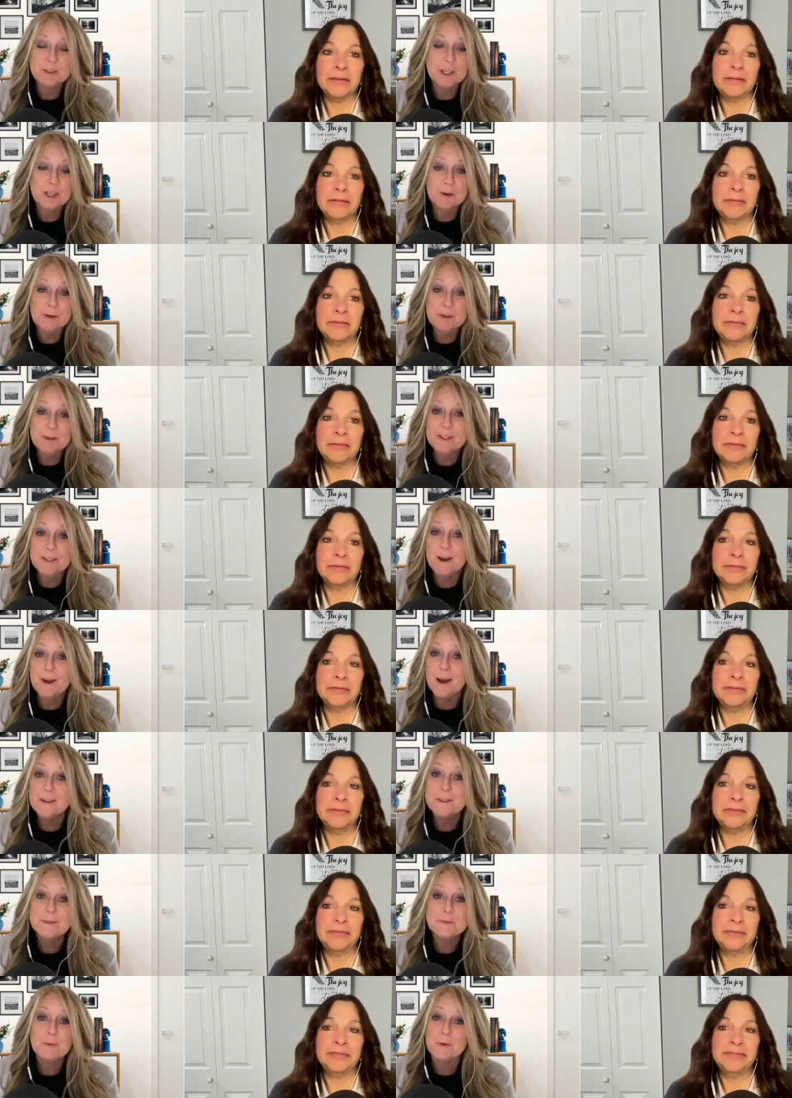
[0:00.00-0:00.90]
Speaker 1: sharing the
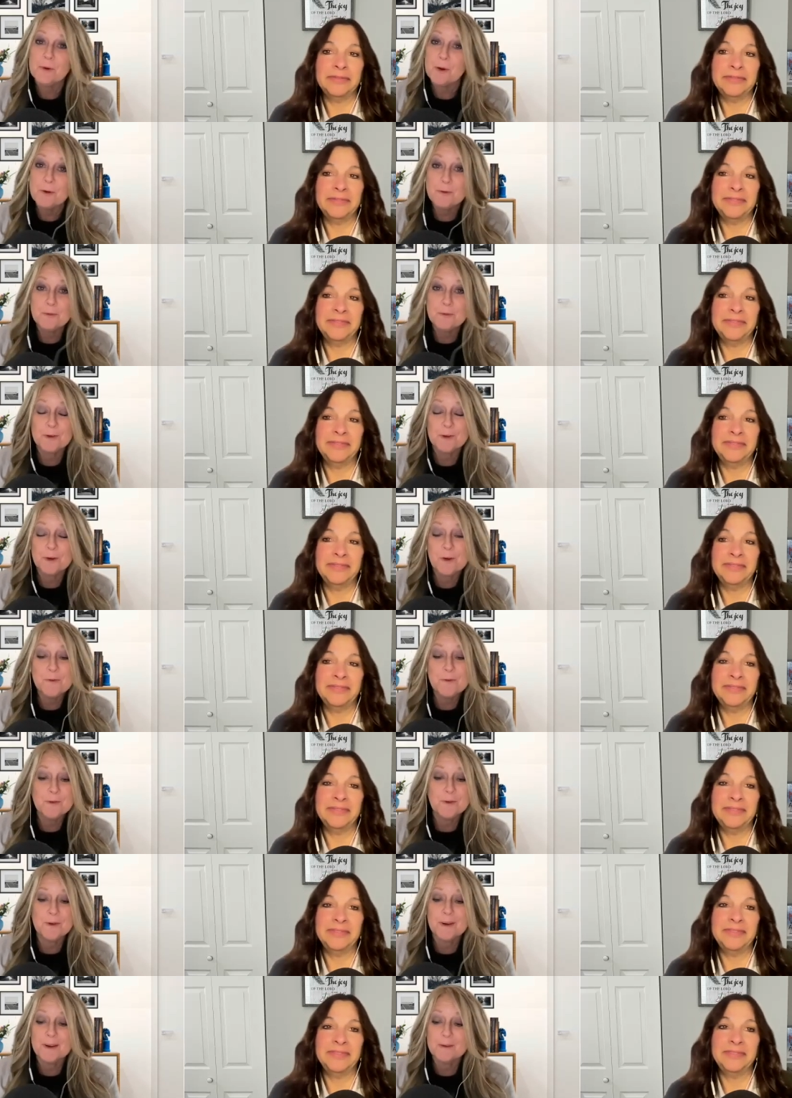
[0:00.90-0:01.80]
gospel over and
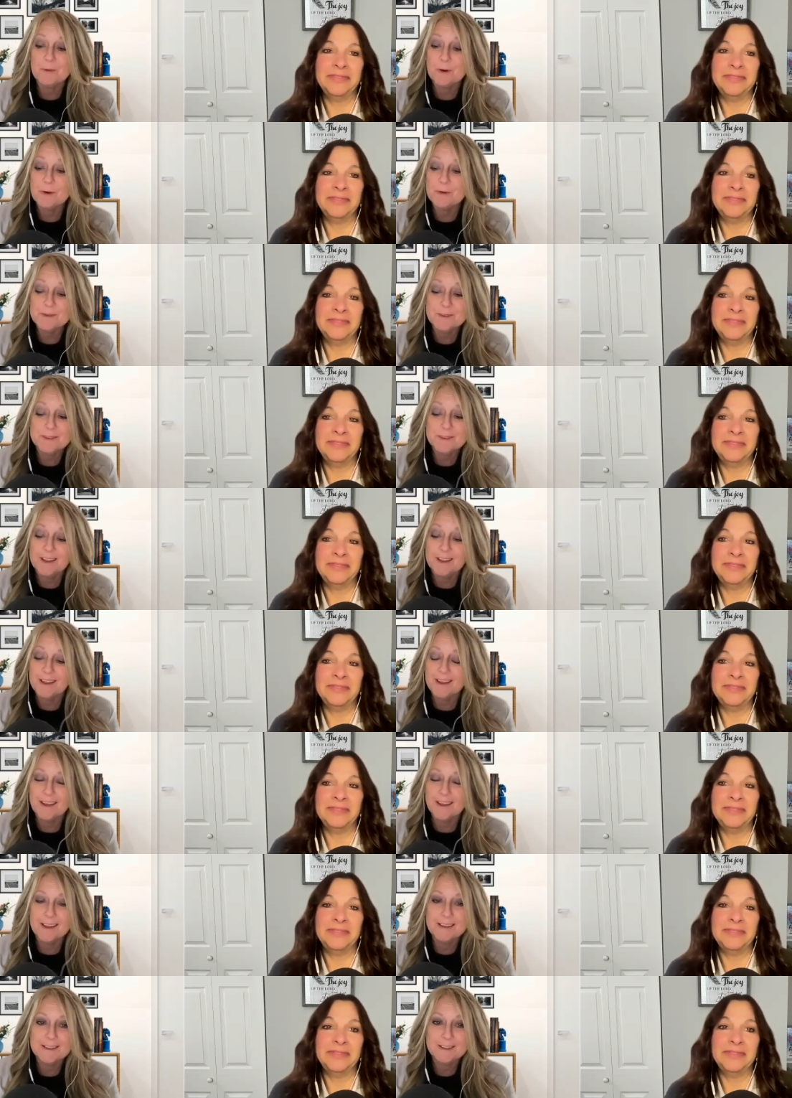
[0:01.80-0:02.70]
over. Rose,
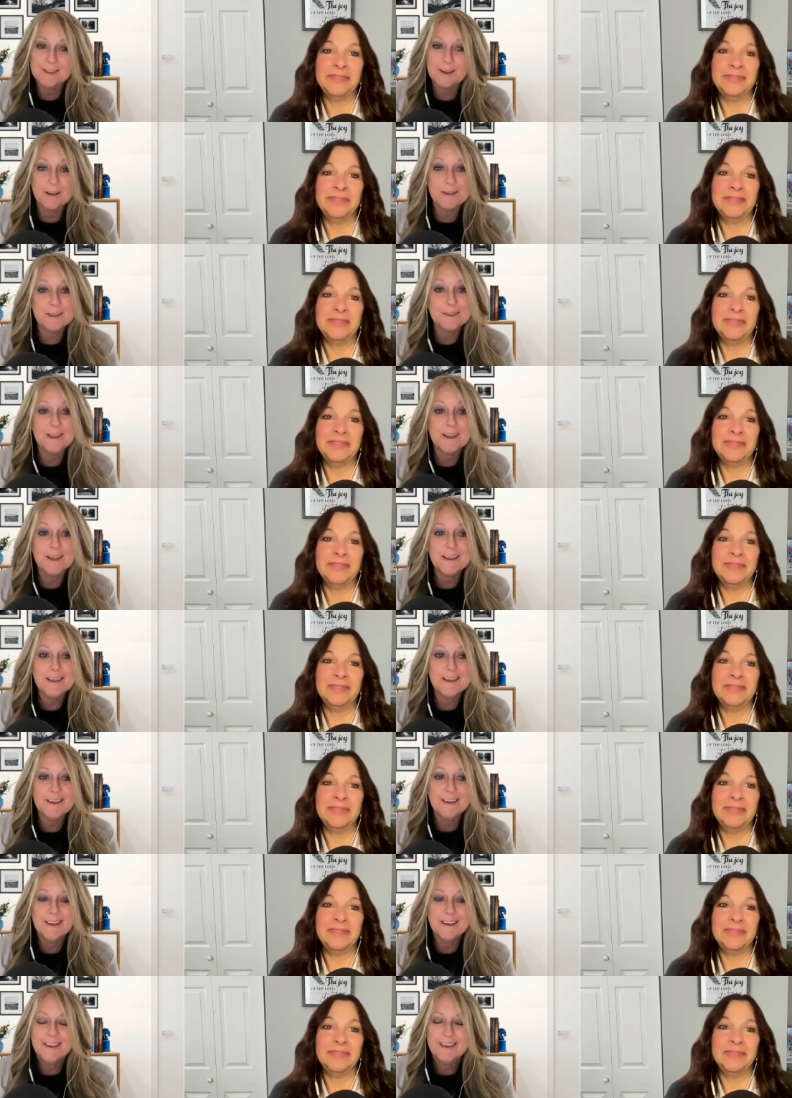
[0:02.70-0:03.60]
it's kind of like
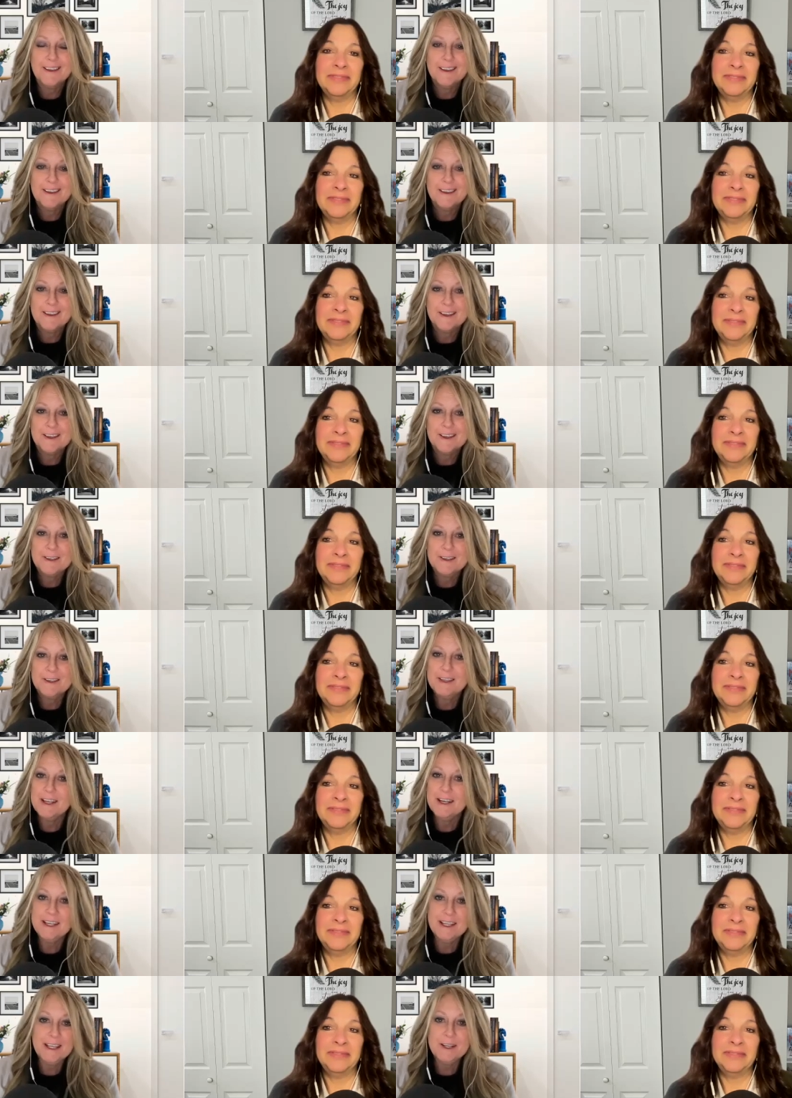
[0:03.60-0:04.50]

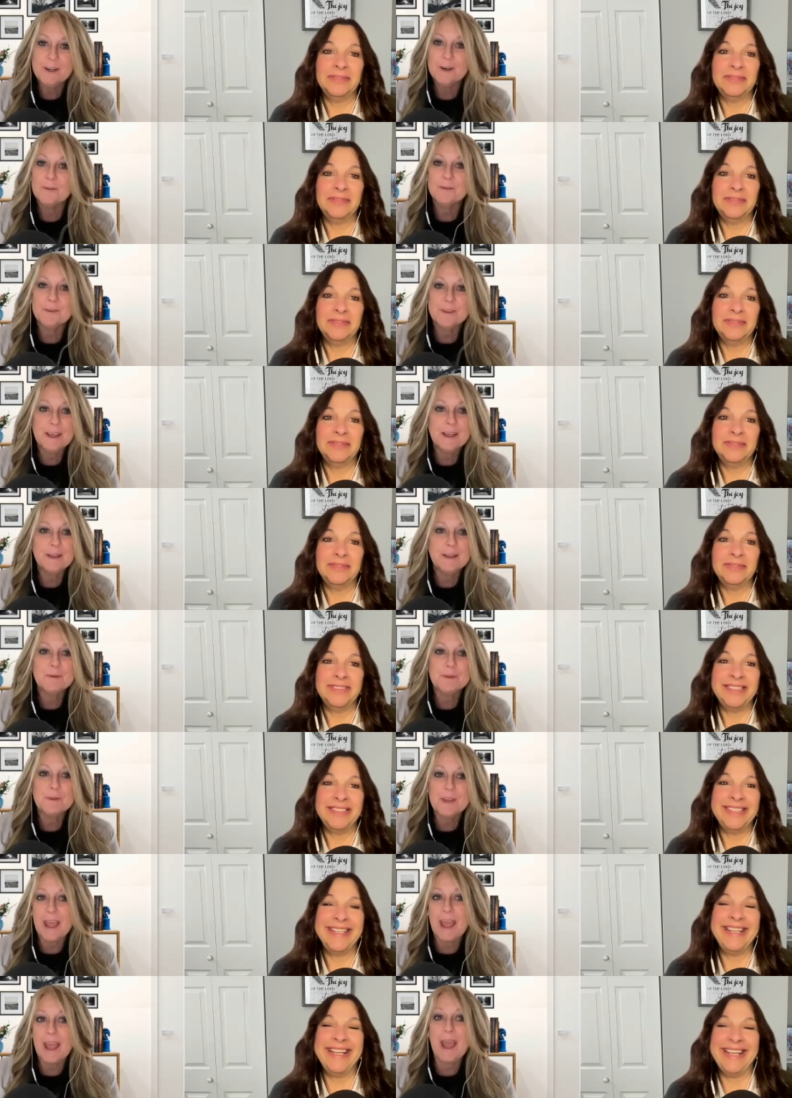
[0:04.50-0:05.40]
getting hit over the head
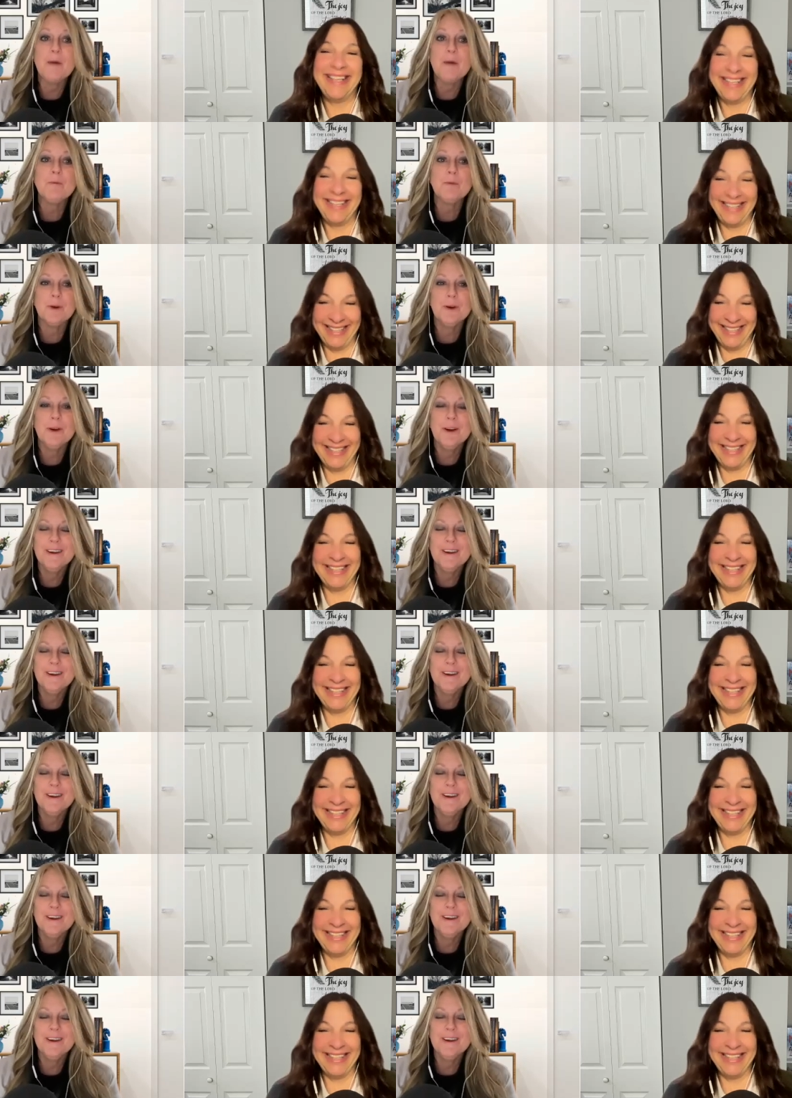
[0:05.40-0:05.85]
with a hammer